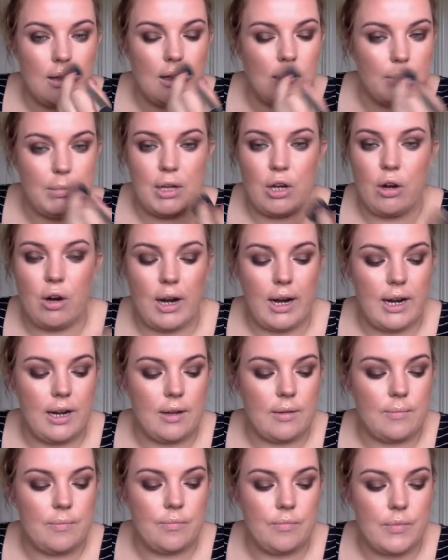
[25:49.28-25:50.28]
a bit
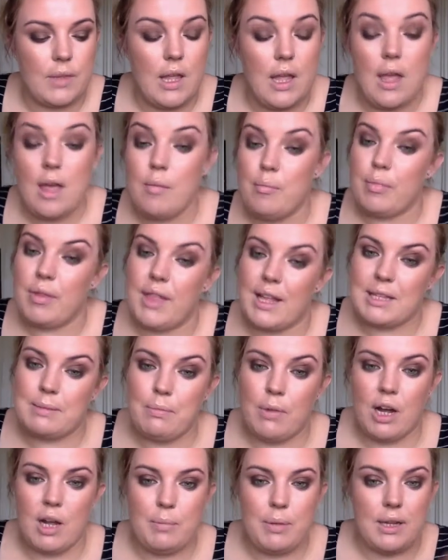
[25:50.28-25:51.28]
cray. But that's
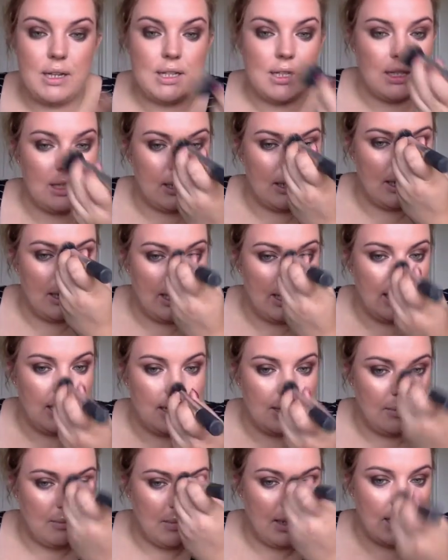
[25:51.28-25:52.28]
my opinion.
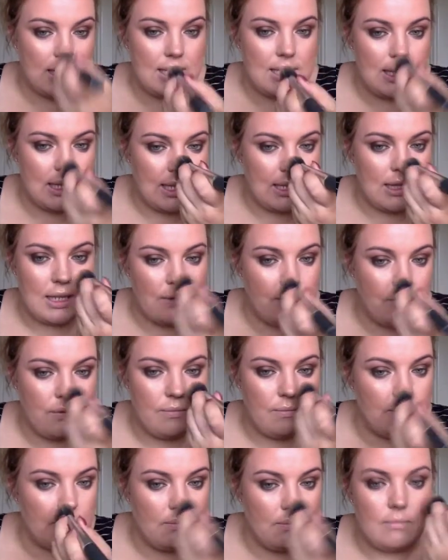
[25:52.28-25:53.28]
I just think that if
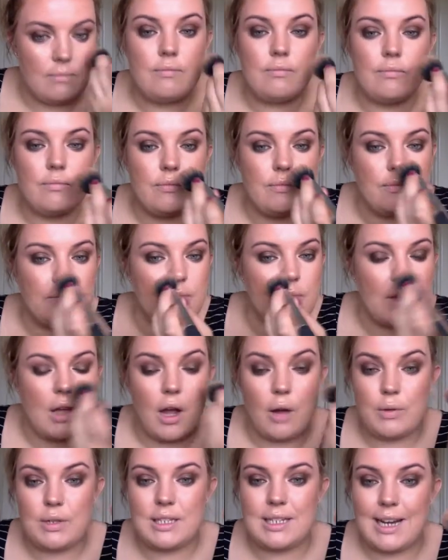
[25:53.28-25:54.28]

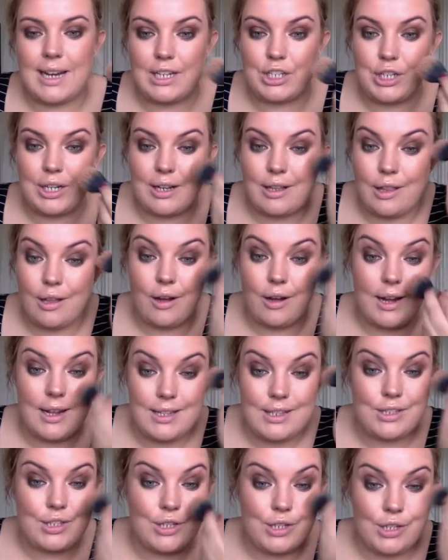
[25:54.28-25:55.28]
I was teaching
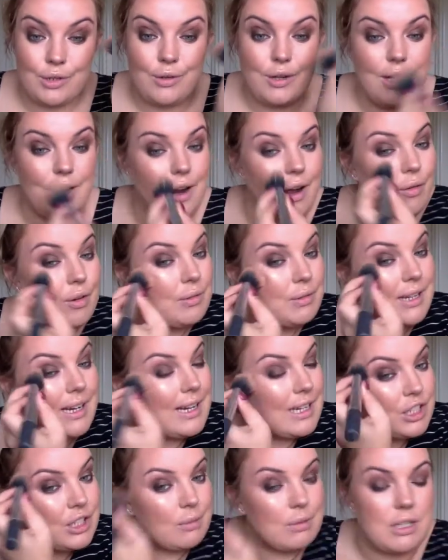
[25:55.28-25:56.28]
clients to do it, I would
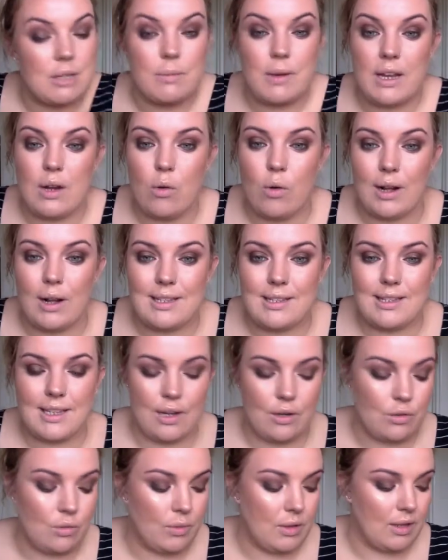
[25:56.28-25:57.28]
teach them to be quite
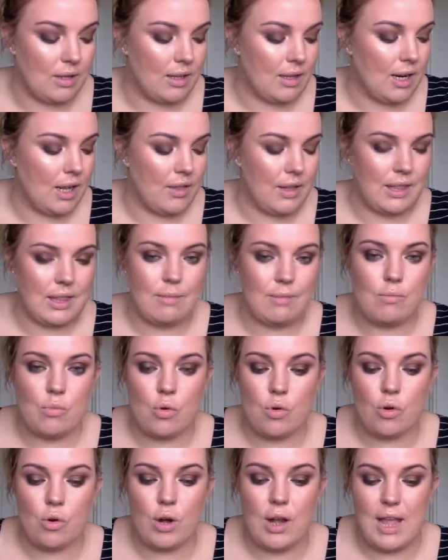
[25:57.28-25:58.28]
subtle with it. I think the
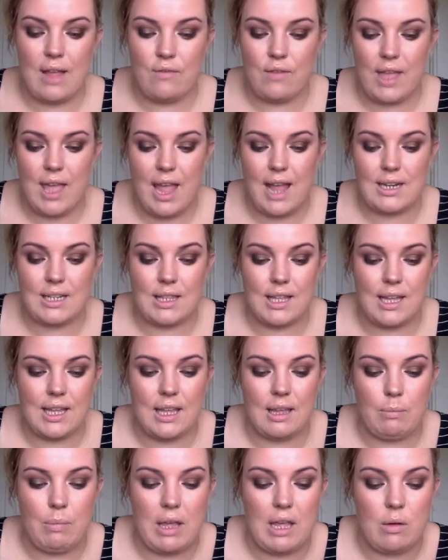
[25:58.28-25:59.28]
more heavy-handed they
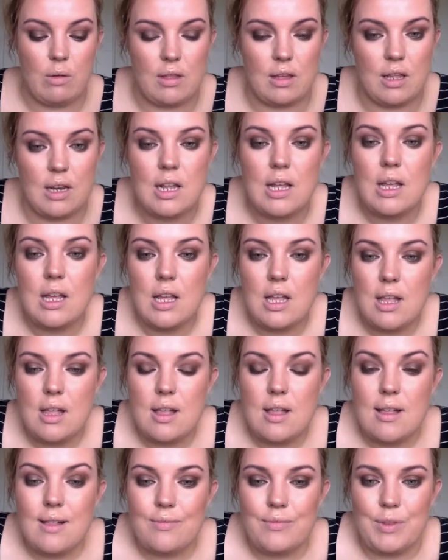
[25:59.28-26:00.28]
can be with it,
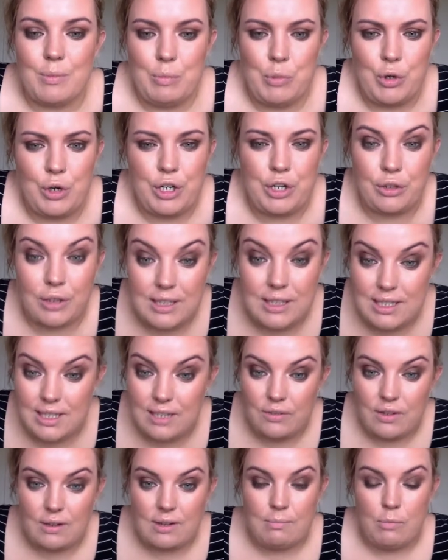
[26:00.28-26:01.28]
the more
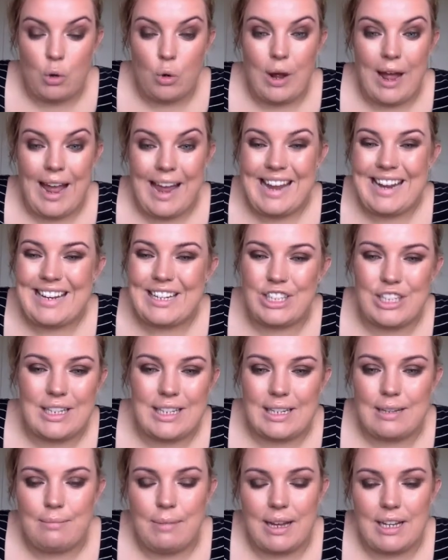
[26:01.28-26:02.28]
aggressive and more
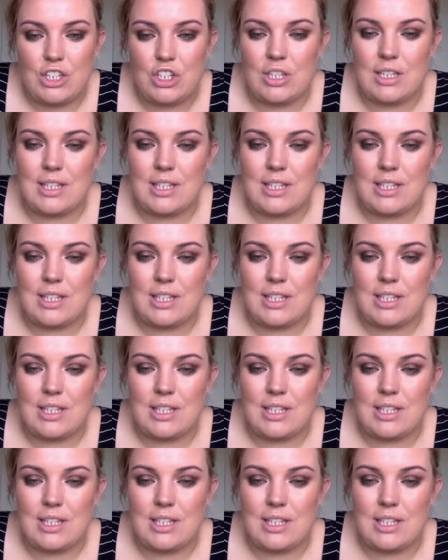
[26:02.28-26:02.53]
agey it makes your